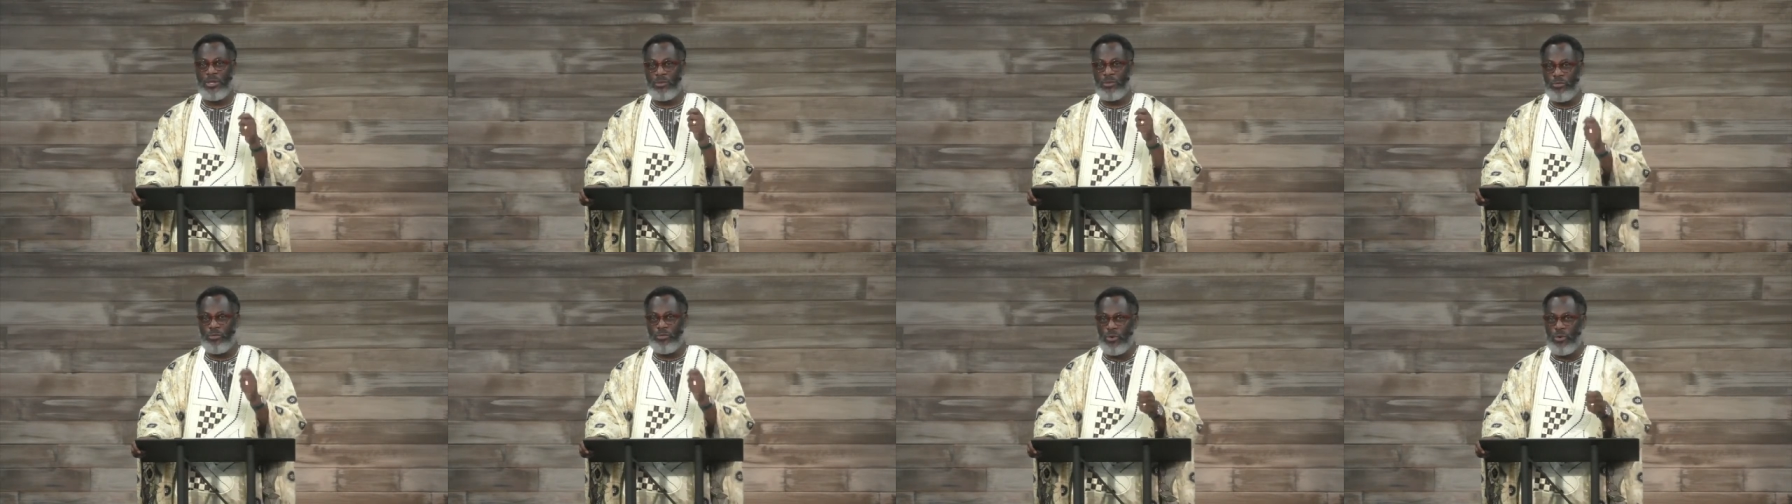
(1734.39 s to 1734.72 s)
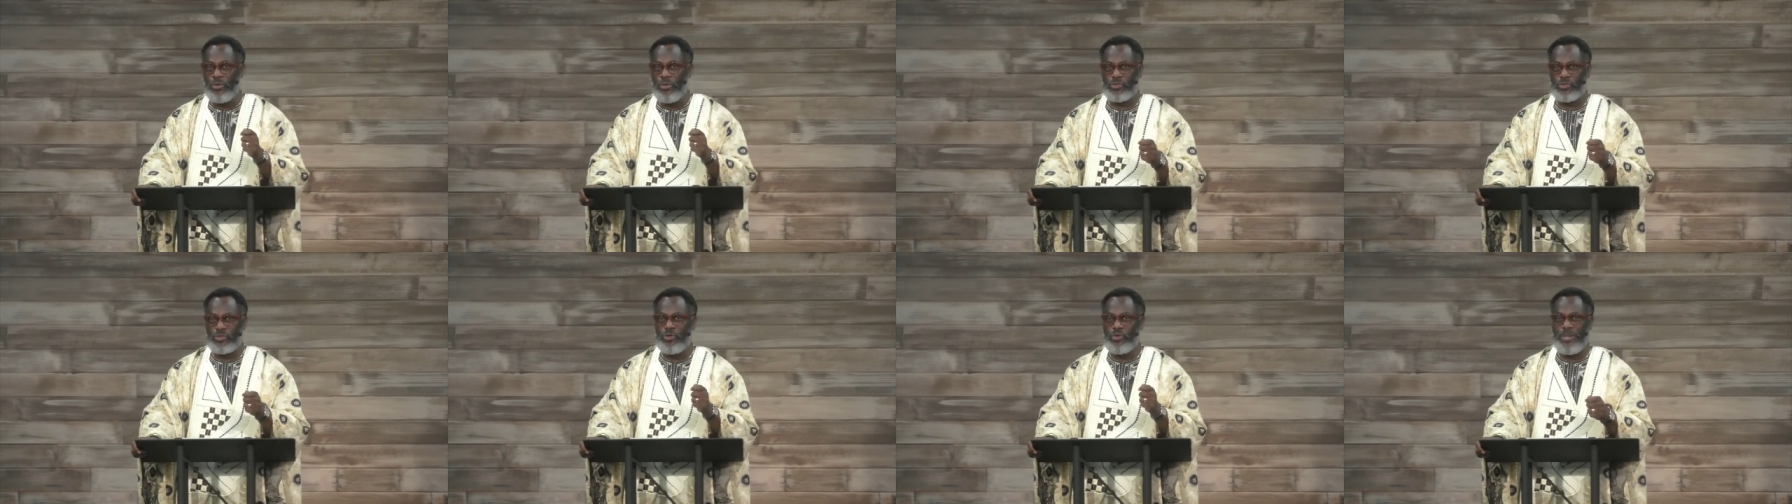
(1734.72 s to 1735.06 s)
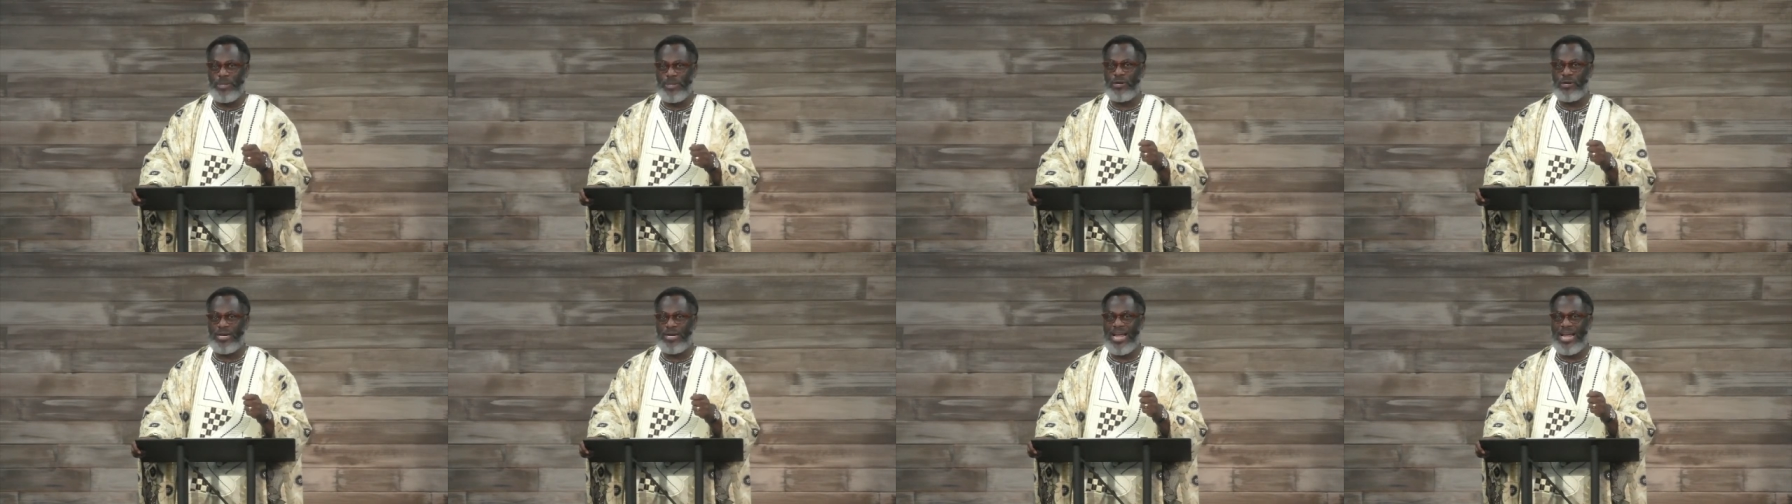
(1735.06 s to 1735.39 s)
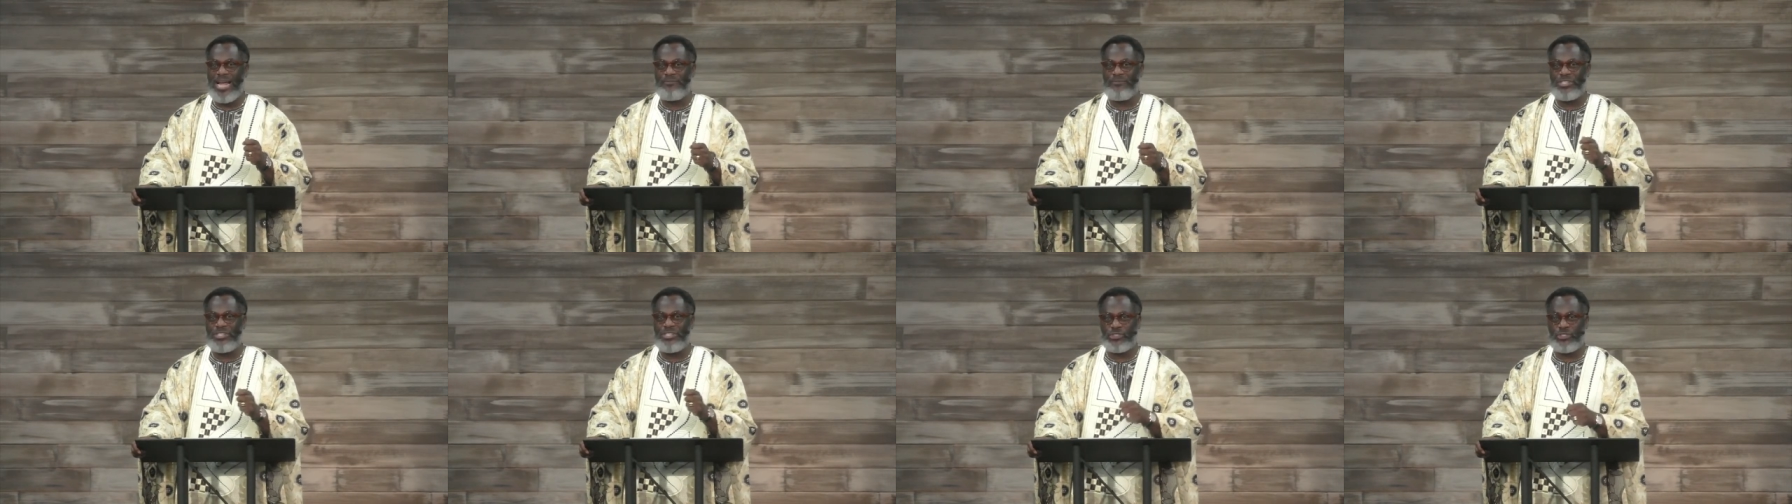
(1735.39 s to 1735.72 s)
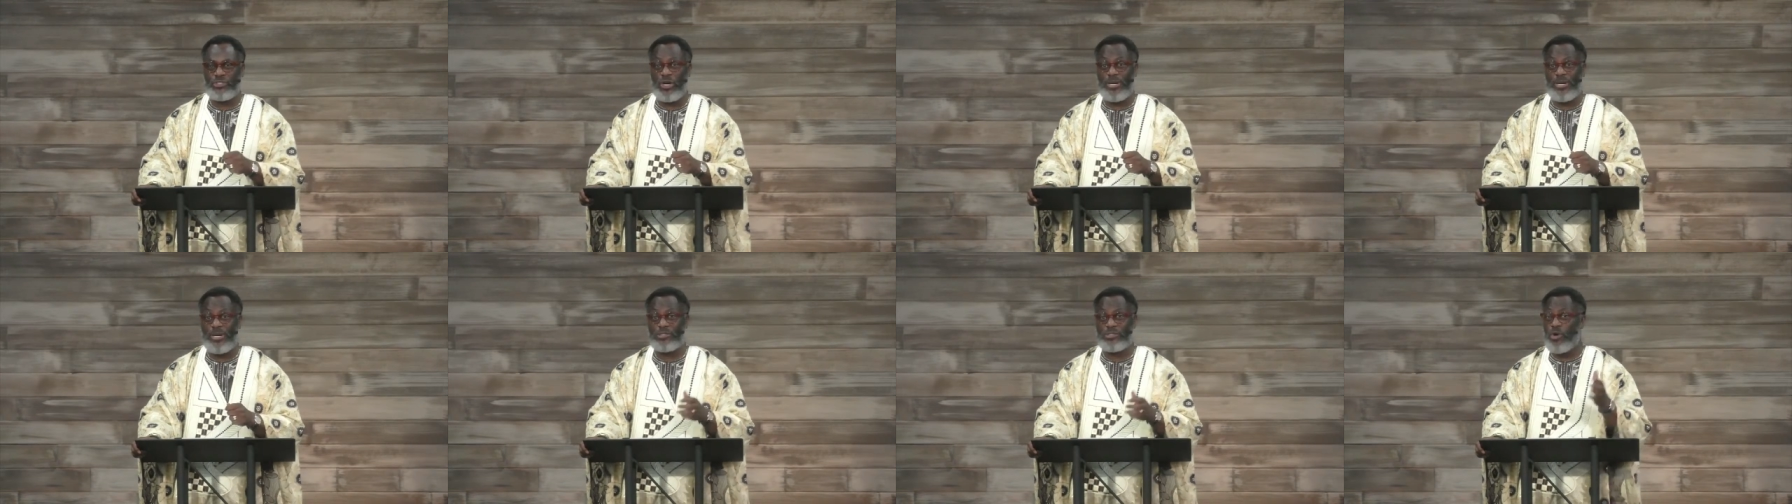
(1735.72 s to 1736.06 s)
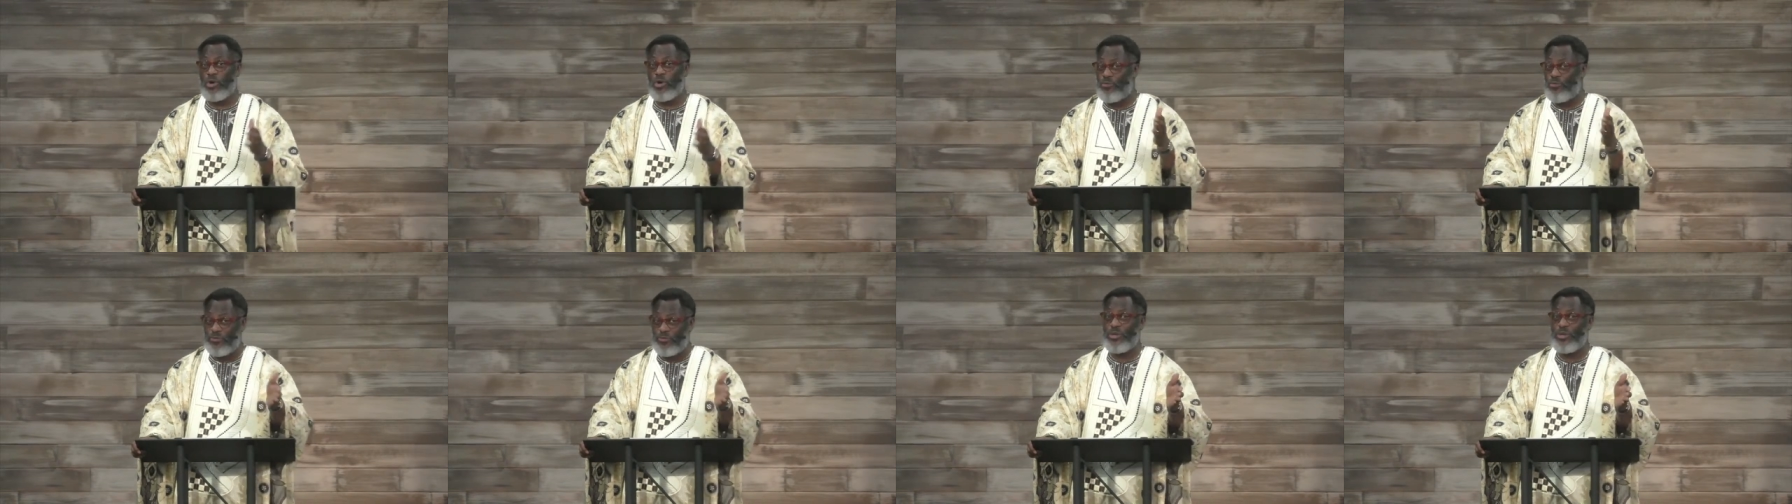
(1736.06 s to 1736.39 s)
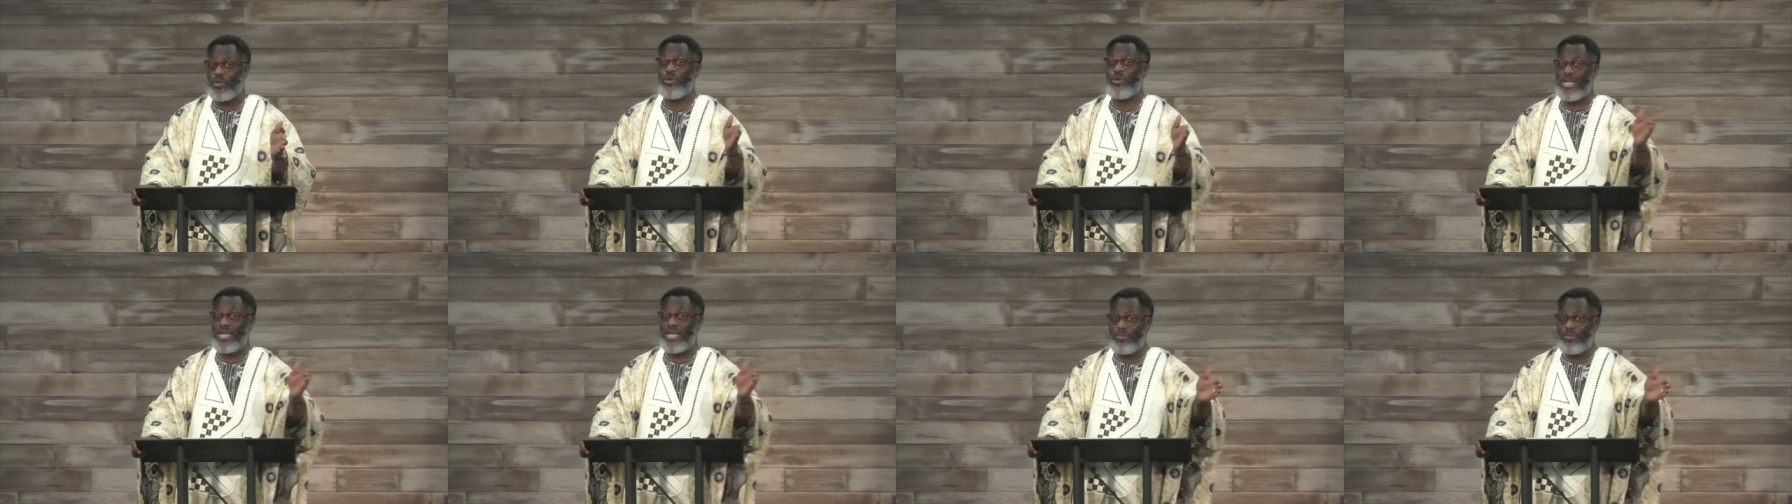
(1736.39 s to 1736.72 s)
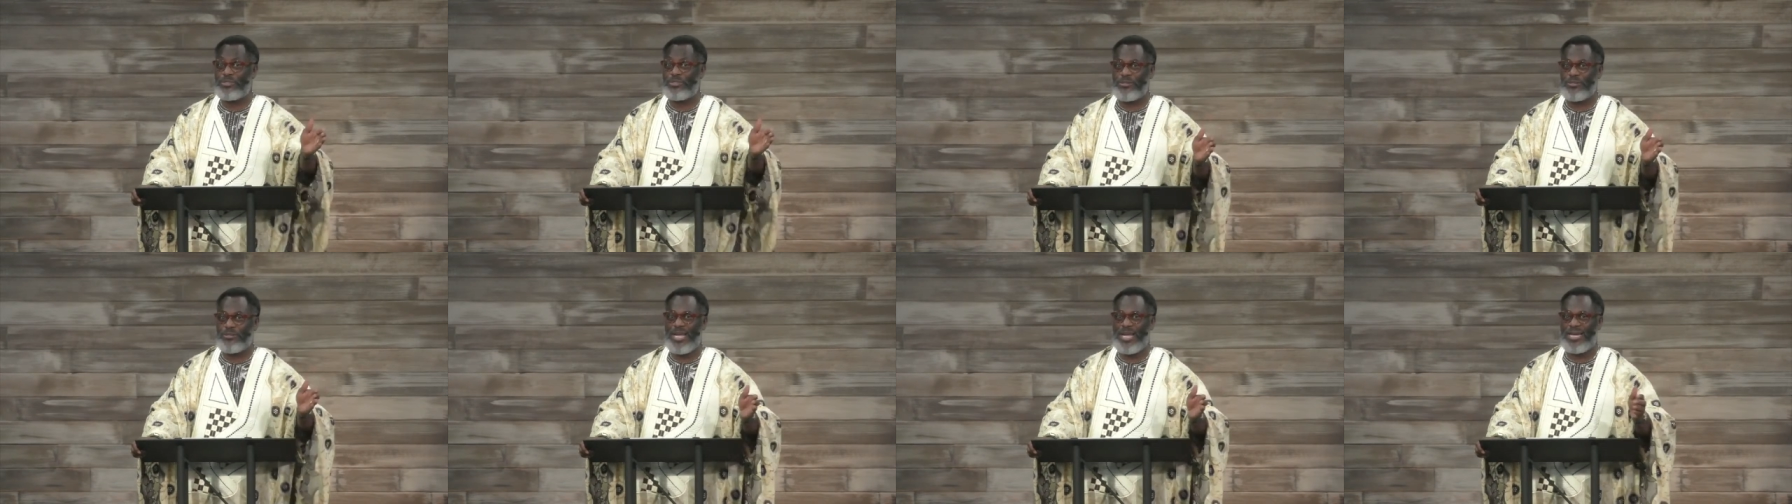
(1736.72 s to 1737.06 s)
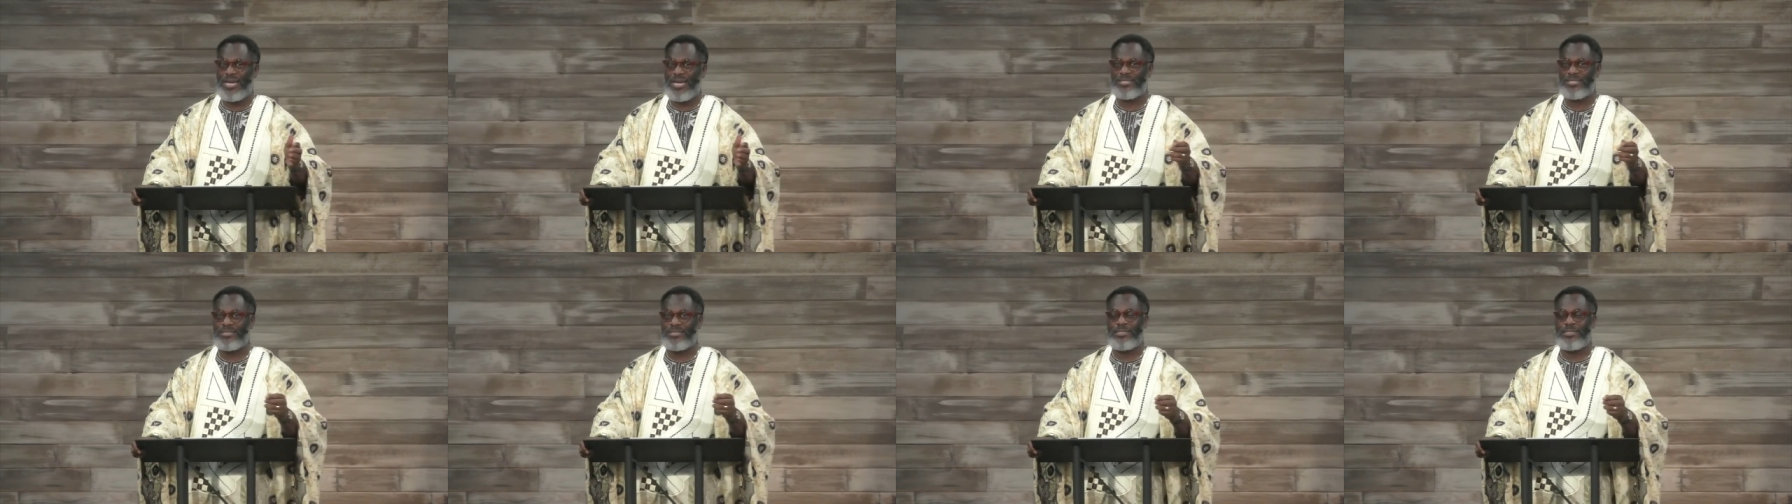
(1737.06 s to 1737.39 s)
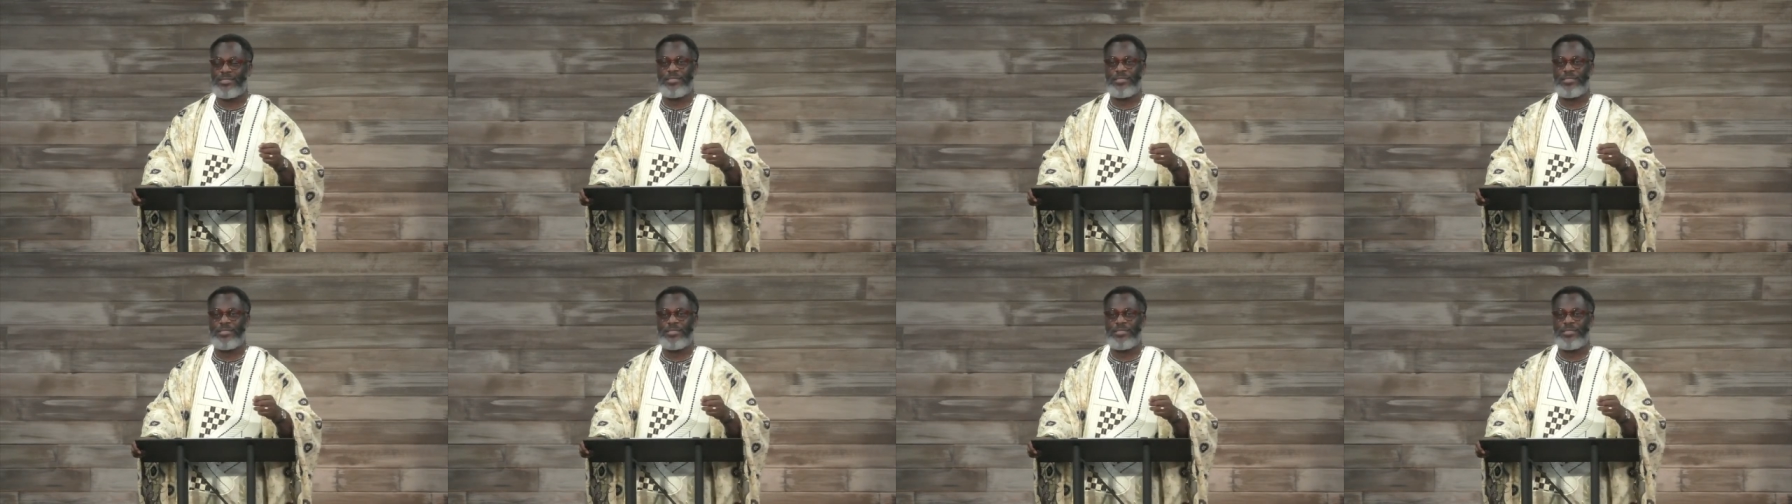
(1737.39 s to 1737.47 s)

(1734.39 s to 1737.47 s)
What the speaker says: those who may not have insurance, hopefully we come into that.